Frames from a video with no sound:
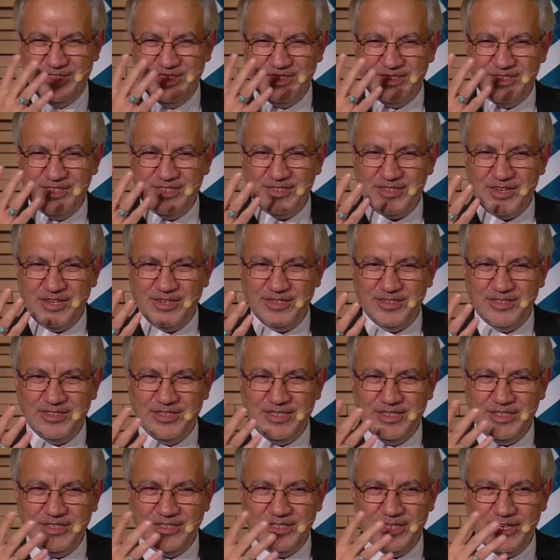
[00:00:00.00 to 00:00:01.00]
this is, I
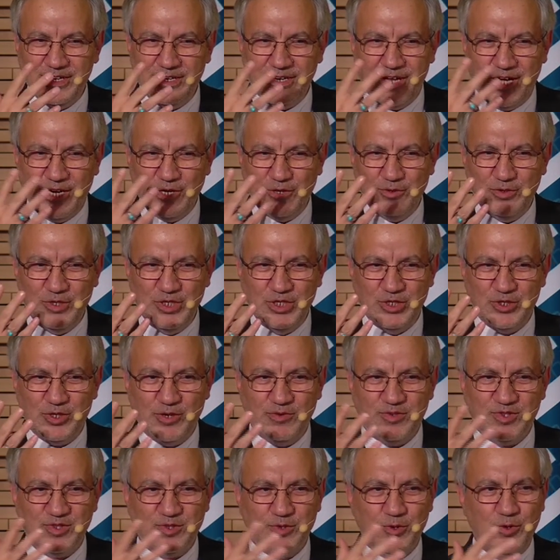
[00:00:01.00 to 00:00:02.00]
think, the language
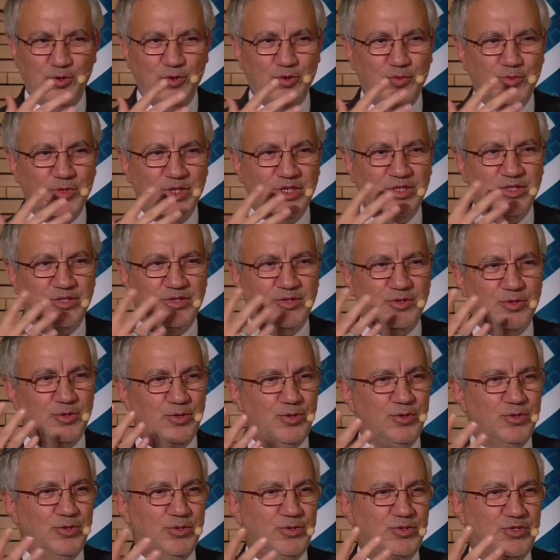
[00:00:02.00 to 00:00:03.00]
of so many
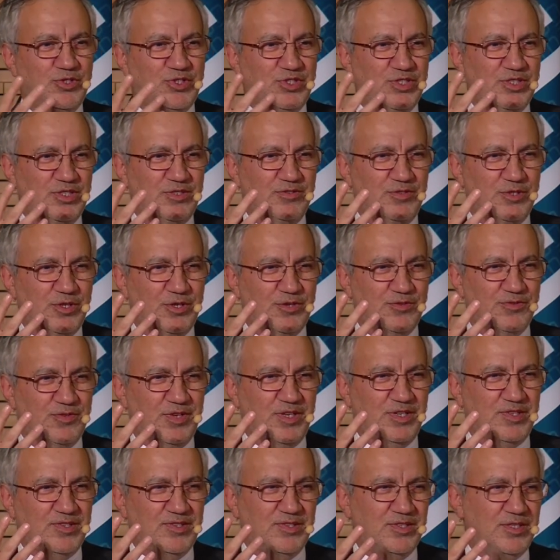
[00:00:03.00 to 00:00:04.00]
theology we are
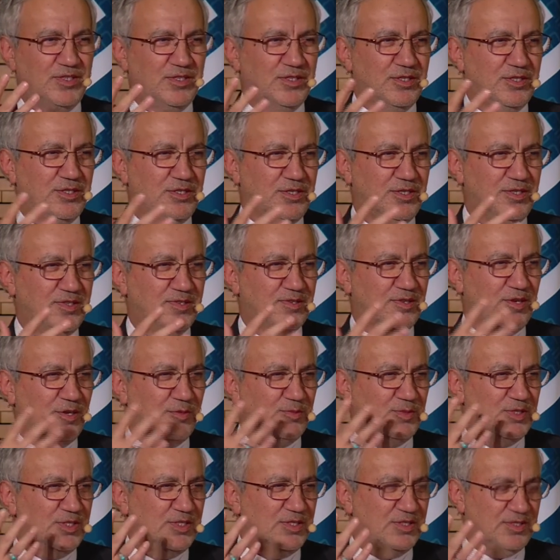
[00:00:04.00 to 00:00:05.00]
facing in
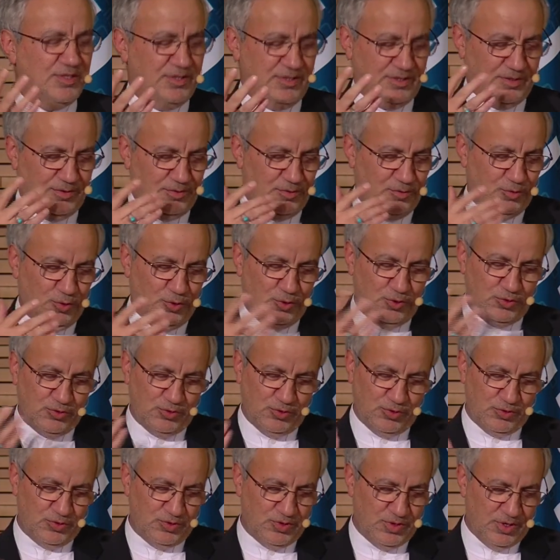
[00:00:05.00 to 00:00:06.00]
Islamic world
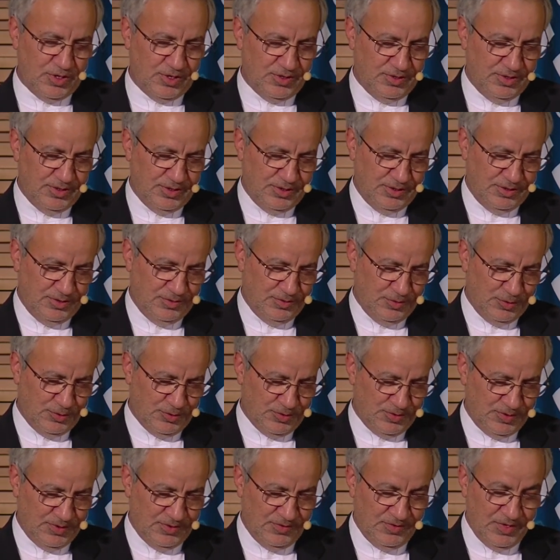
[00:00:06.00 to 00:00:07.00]
or the other
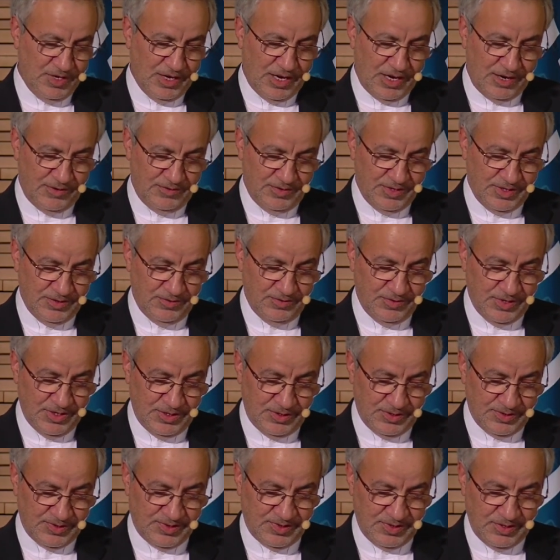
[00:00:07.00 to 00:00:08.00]
words. We have a
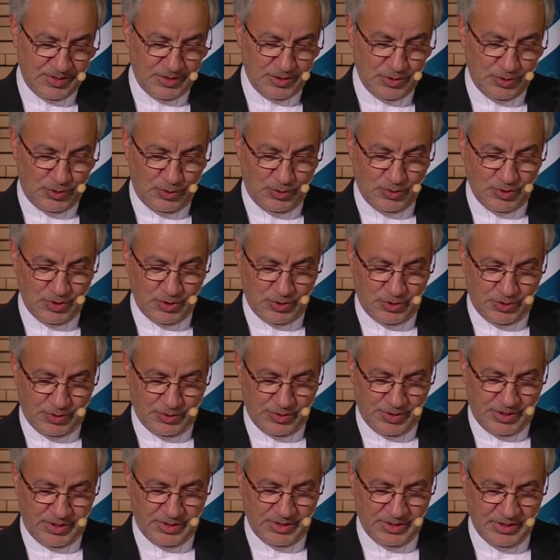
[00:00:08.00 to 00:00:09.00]
verse in the Holy
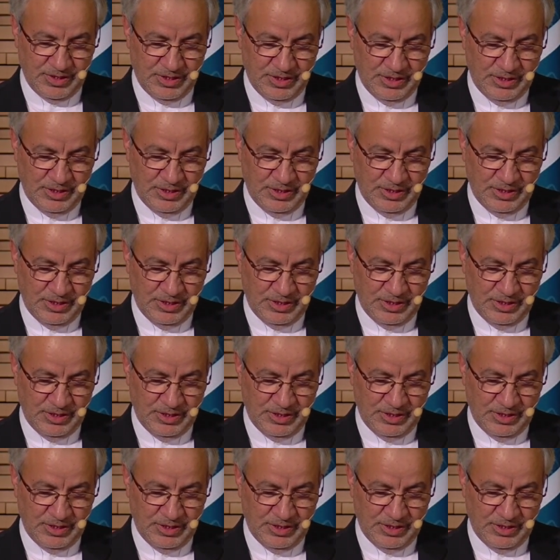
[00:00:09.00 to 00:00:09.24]
Quran,